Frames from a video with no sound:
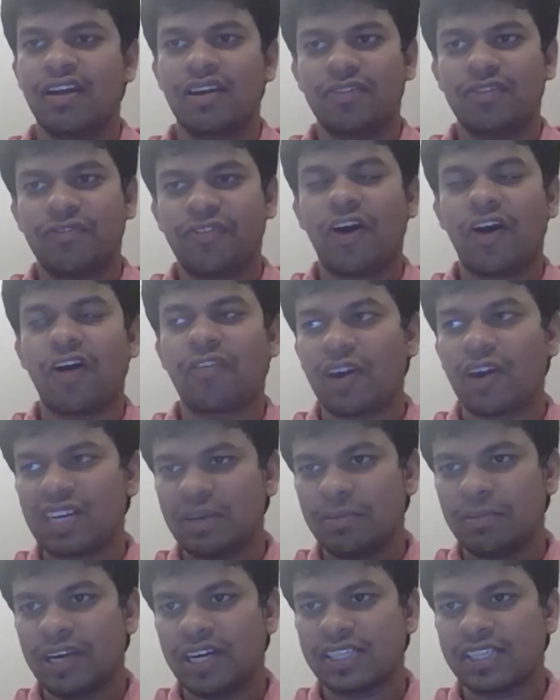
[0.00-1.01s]
for 40
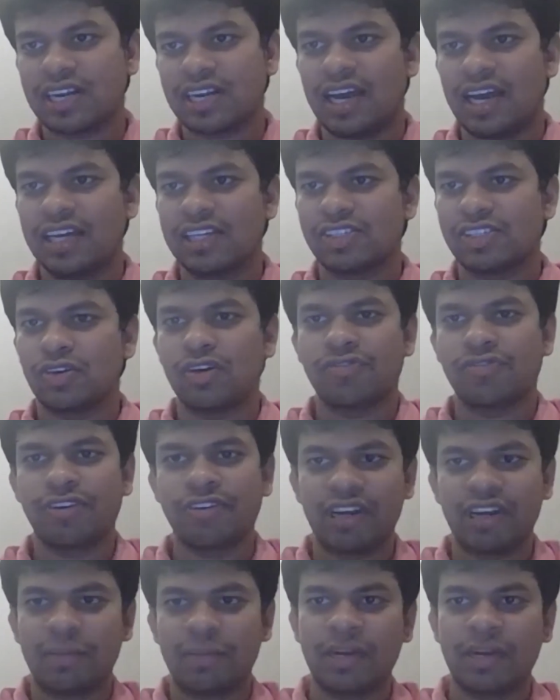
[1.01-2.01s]
minutes class, you know,
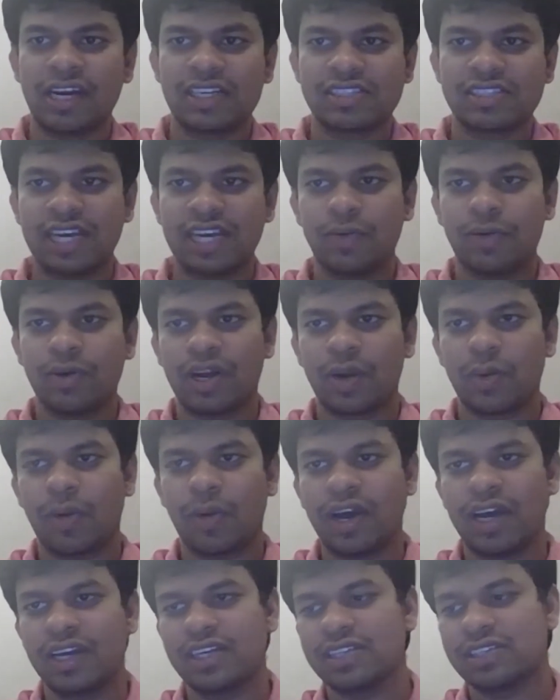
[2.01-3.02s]
15 minutes they would
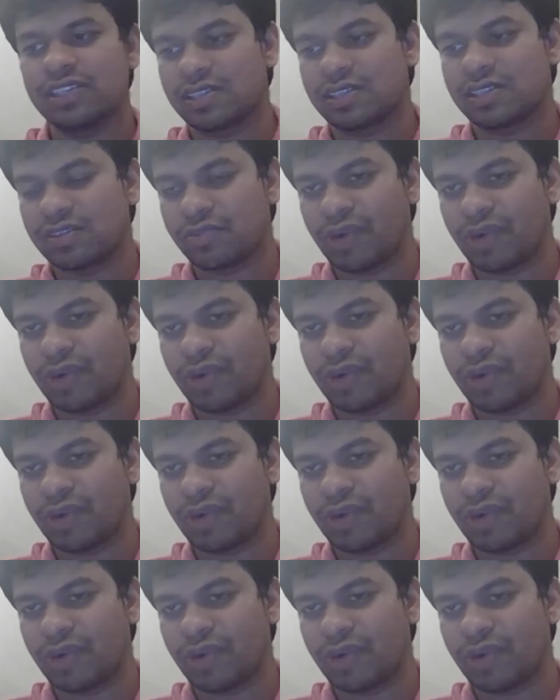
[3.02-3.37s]
revise,